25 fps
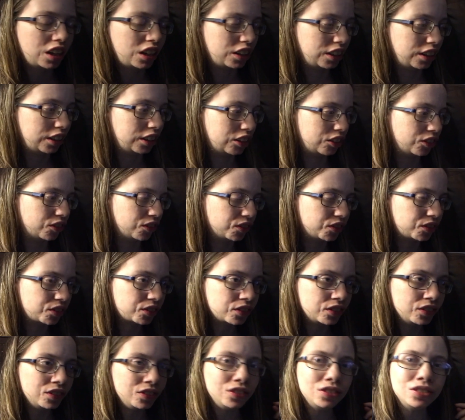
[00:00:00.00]
Um,
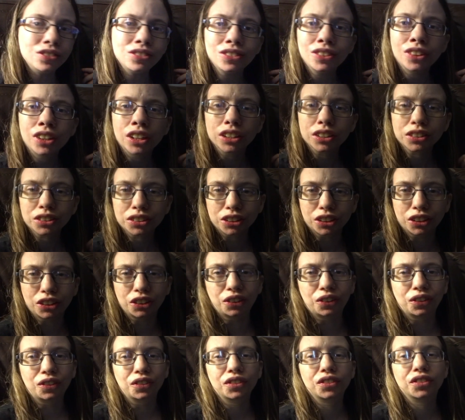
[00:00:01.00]

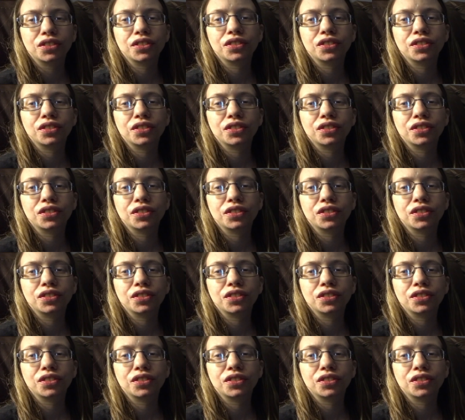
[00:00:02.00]
so